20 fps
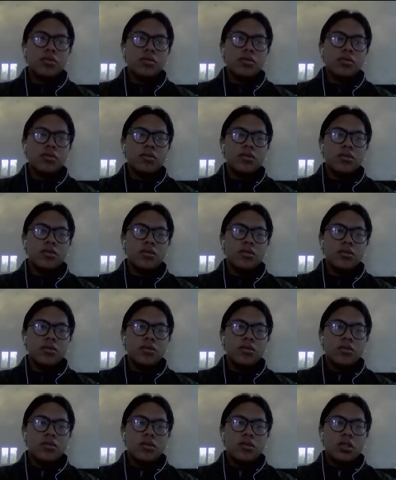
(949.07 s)

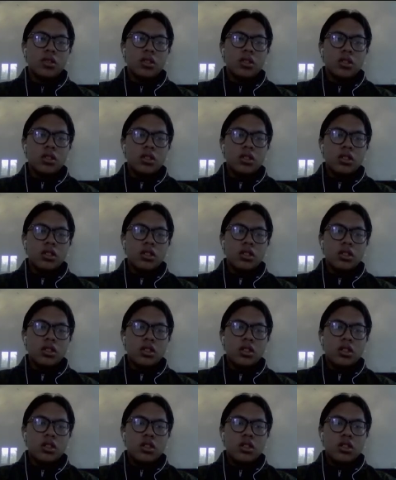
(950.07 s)

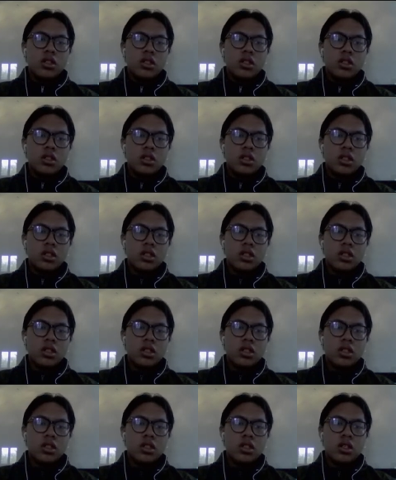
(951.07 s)

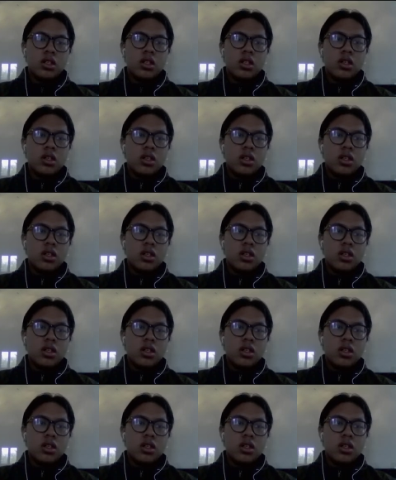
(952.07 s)
Nothing is said.